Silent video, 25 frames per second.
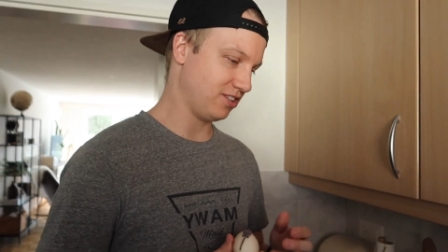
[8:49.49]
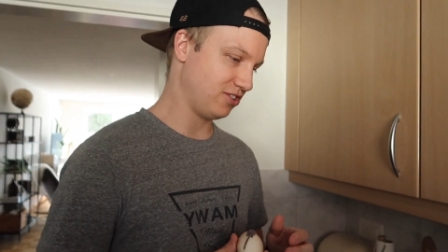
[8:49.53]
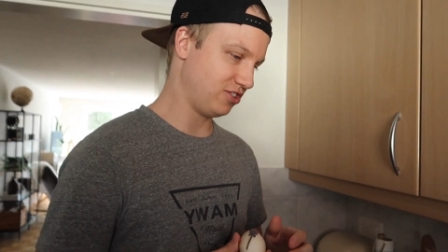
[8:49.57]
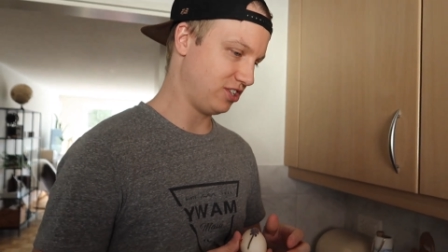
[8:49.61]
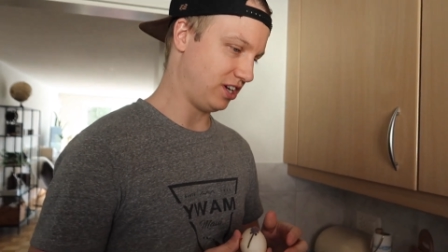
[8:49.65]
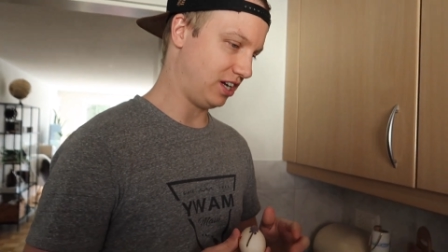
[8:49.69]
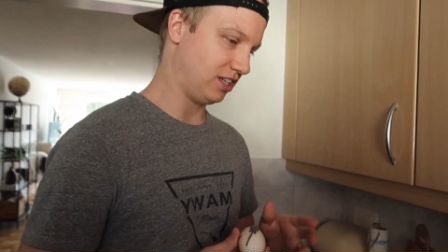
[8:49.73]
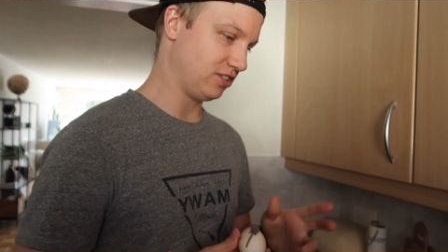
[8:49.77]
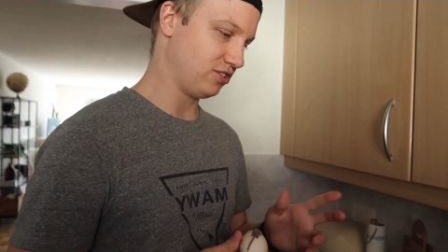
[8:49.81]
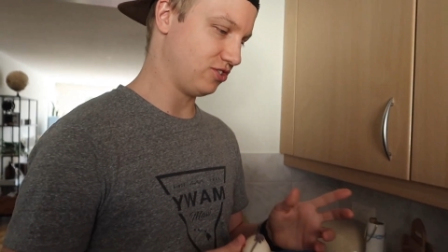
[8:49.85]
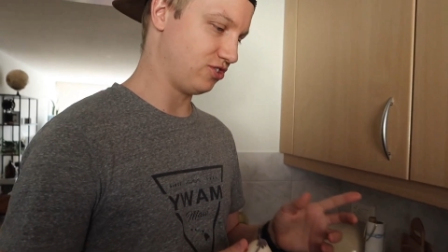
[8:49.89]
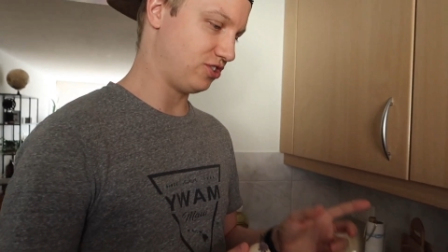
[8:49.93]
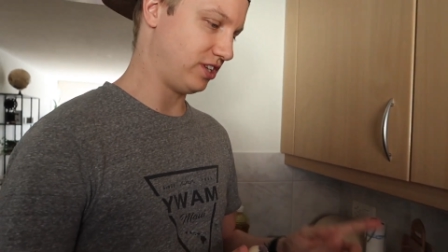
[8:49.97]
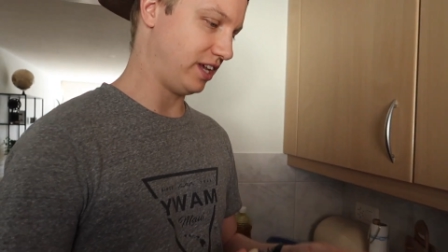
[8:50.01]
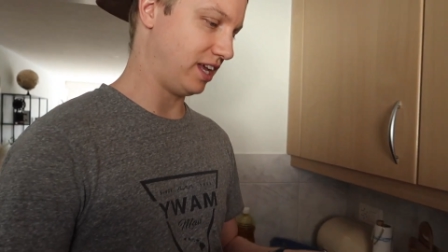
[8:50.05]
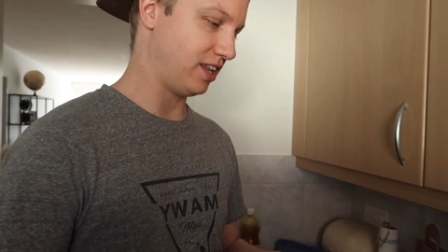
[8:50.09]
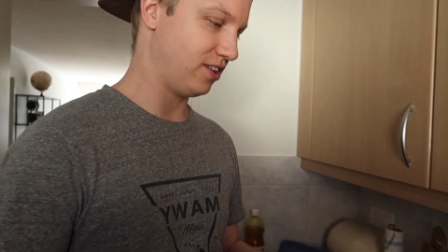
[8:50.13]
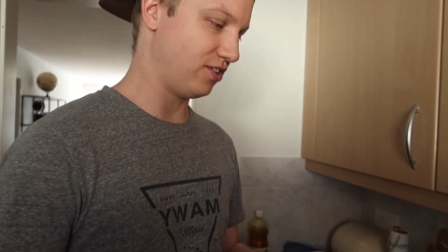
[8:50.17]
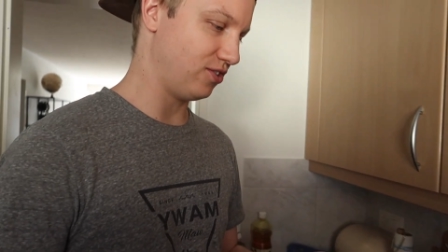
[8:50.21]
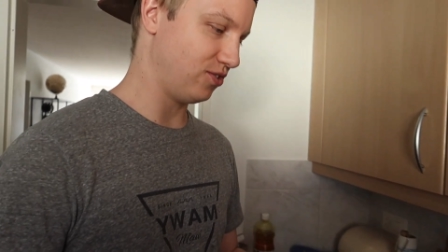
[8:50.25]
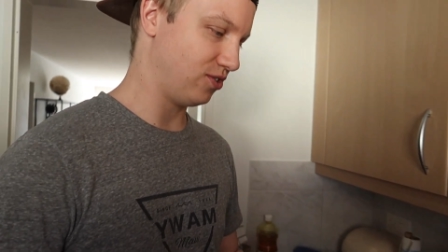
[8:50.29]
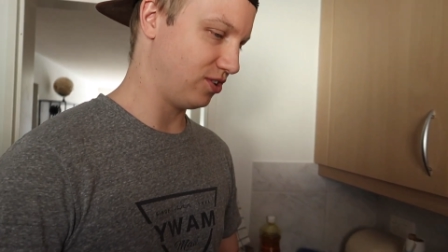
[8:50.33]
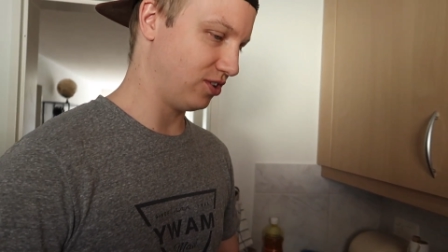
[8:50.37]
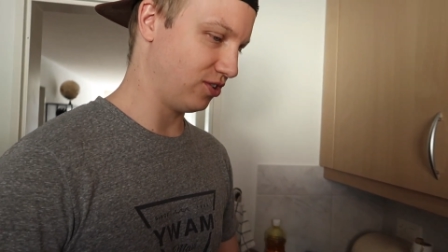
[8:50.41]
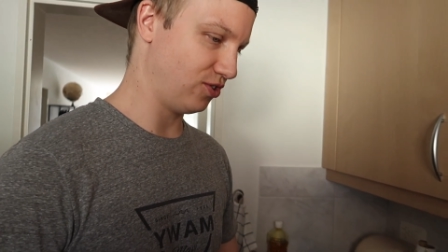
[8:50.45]
she also said
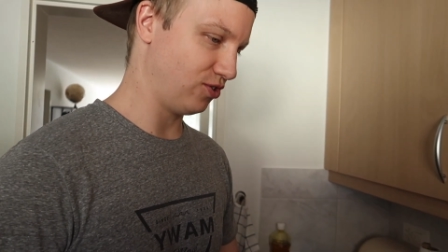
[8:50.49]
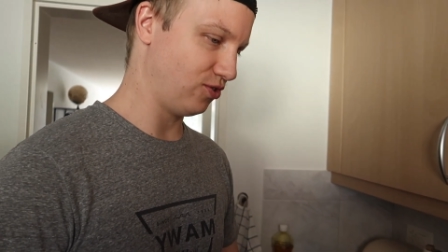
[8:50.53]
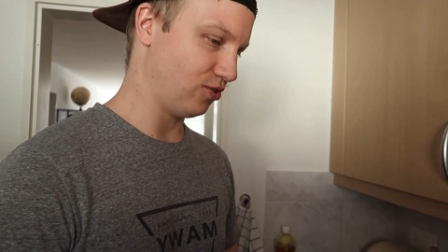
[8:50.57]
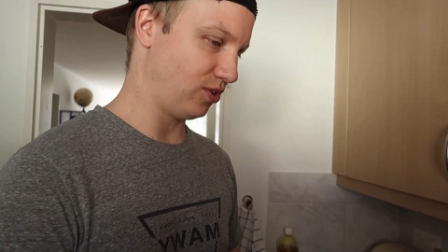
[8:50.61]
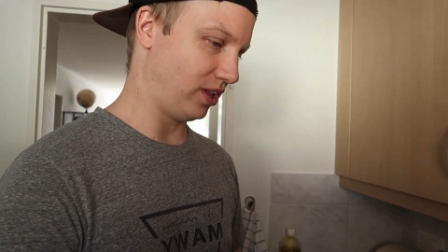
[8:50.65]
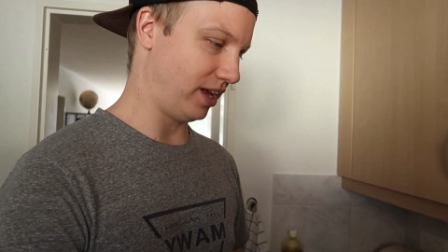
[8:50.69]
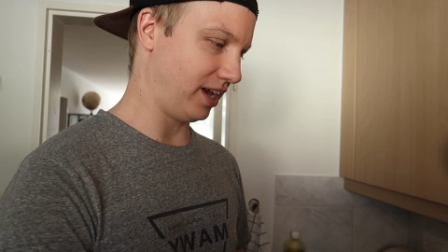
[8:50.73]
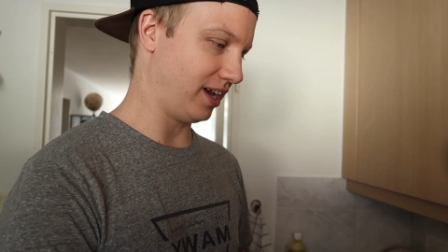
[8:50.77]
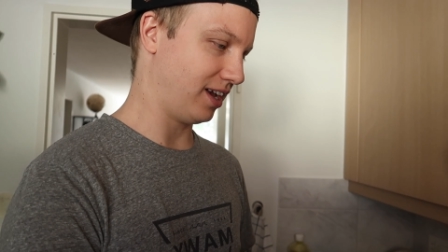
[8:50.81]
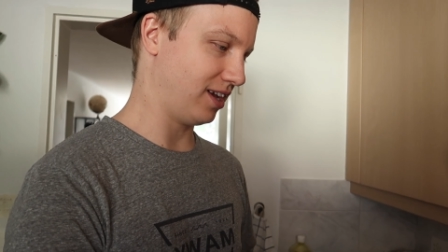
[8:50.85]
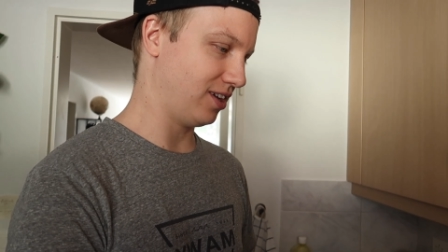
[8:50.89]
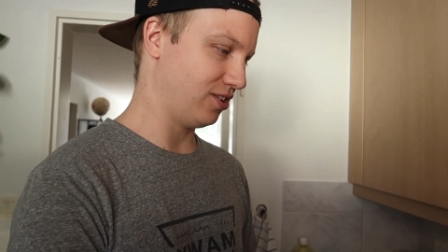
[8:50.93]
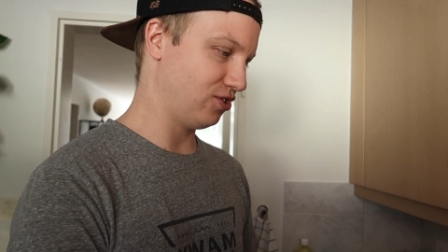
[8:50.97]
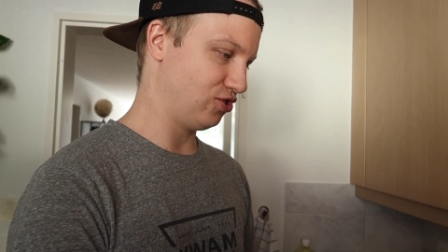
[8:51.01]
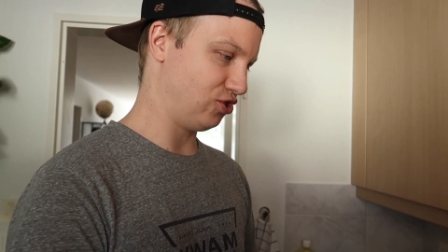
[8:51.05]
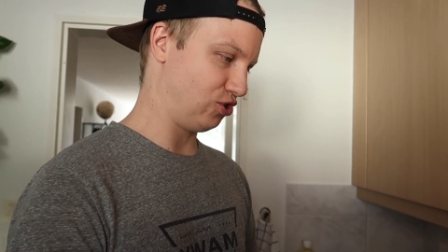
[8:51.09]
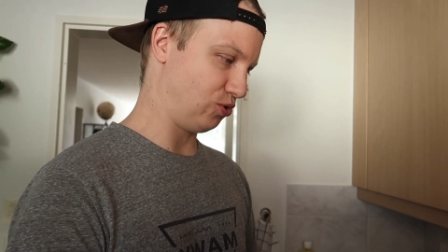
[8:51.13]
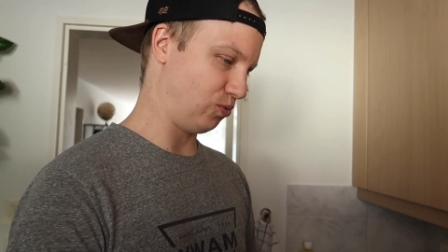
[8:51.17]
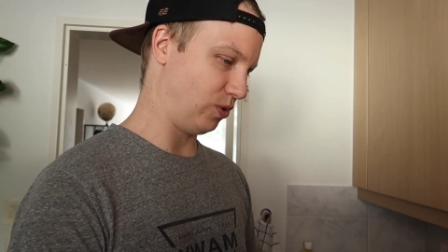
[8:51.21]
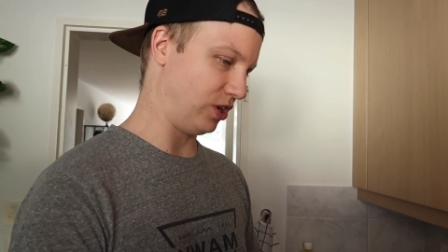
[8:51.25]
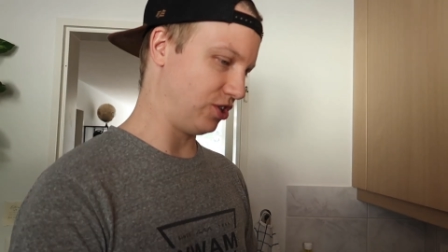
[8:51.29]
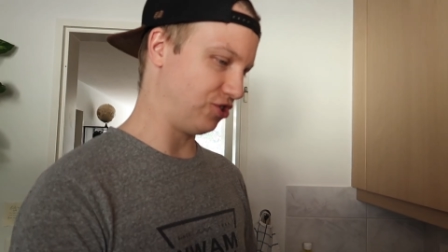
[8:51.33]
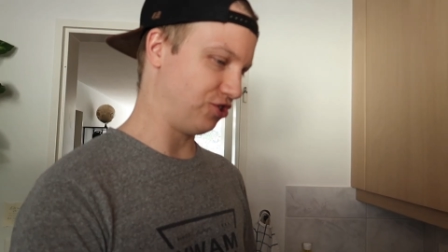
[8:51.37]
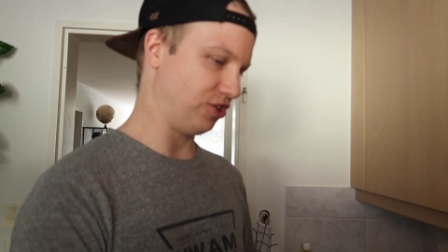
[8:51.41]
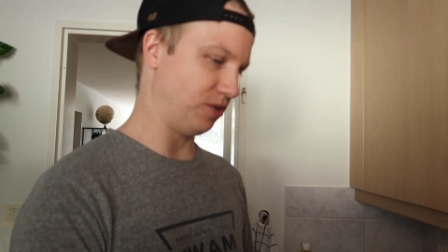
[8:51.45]
you can do like
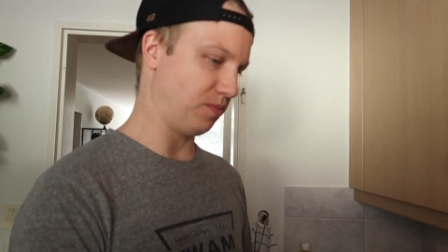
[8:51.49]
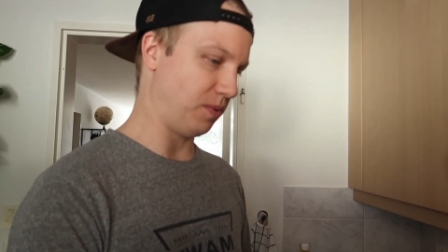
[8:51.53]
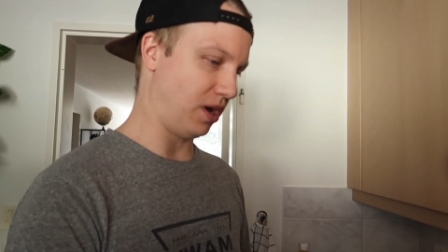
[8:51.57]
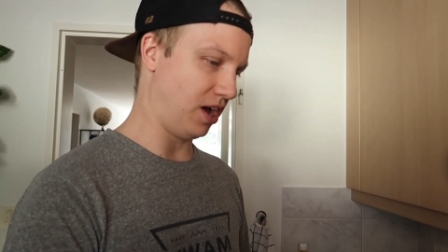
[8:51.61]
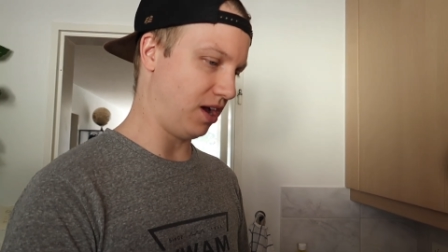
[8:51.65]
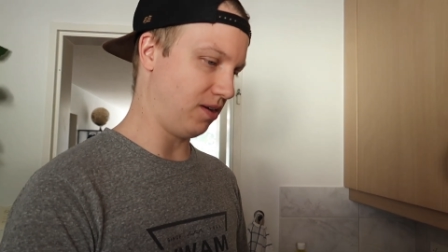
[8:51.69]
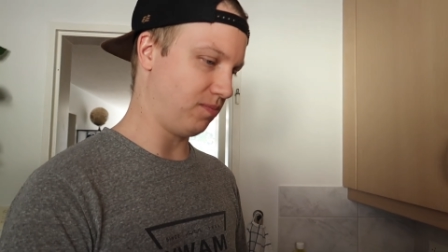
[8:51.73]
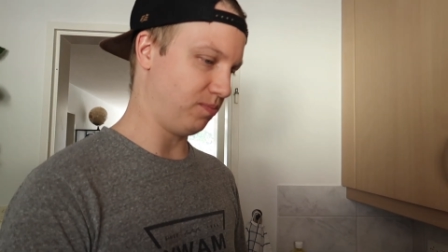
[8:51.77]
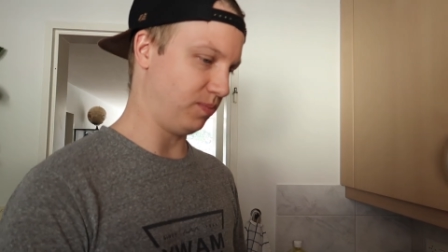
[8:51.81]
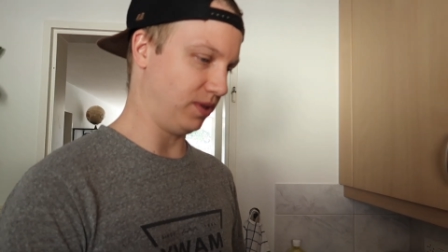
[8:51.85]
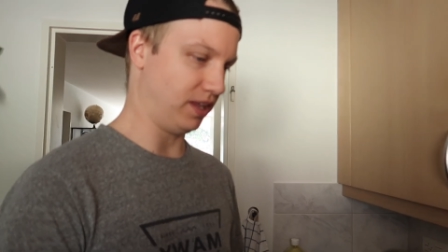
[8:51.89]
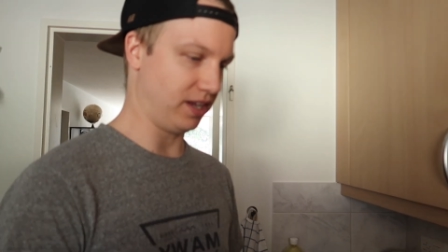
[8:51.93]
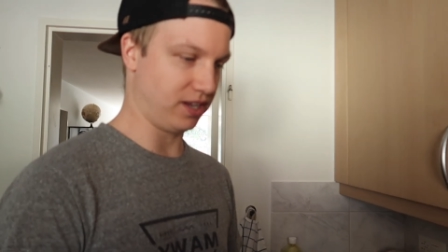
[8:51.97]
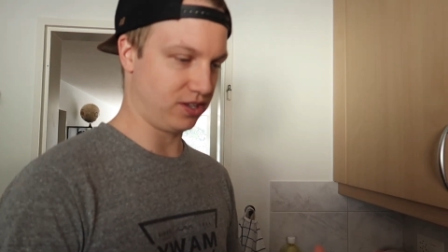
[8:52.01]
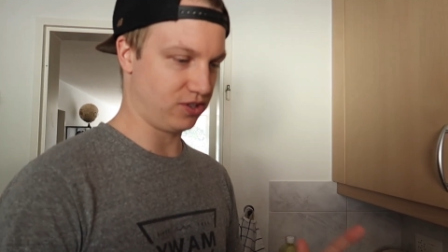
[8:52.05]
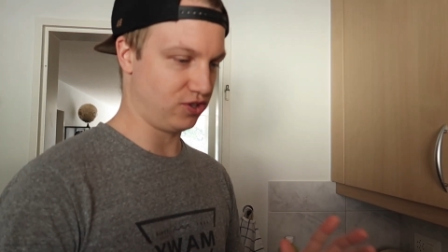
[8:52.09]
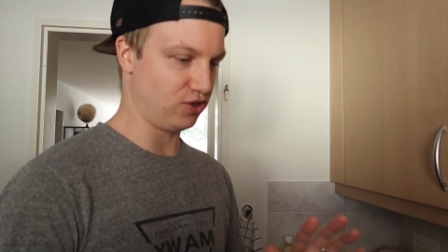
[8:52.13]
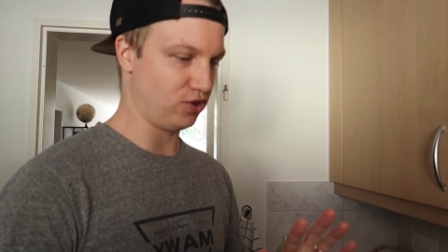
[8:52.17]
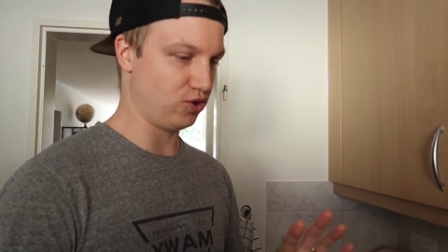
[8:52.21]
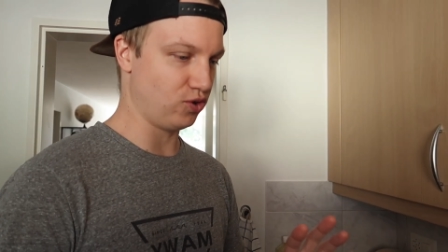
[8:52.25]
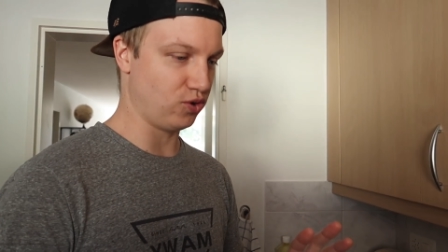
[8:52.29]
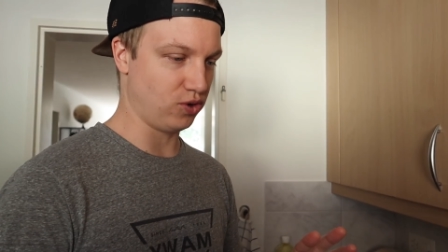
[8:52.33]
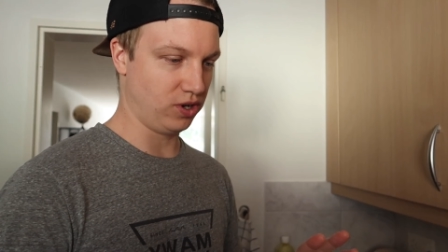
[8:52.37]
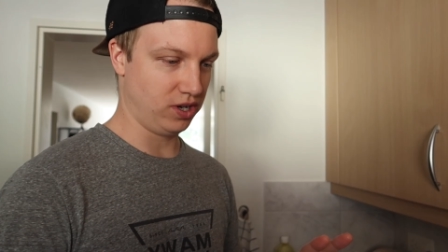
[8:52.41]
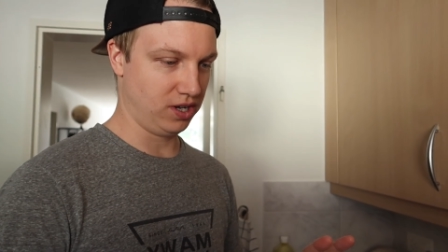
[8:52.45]
switch them up, like
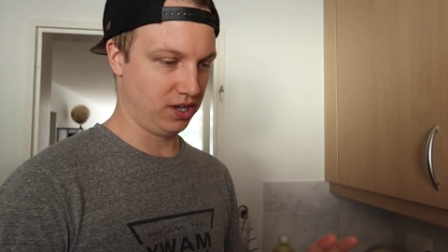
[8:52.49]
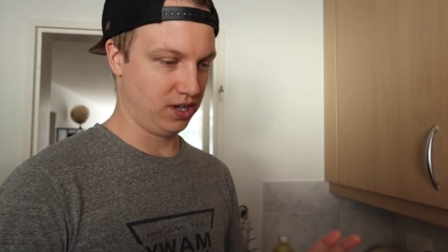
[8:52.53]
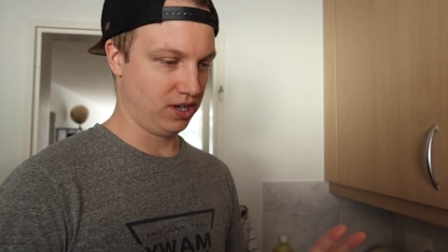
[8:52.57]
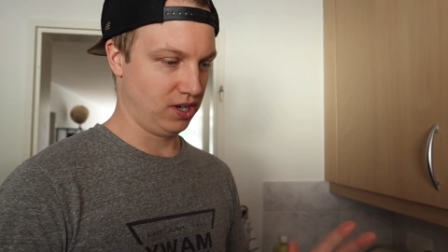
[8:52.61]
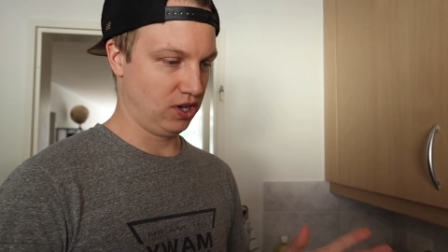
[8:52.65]
do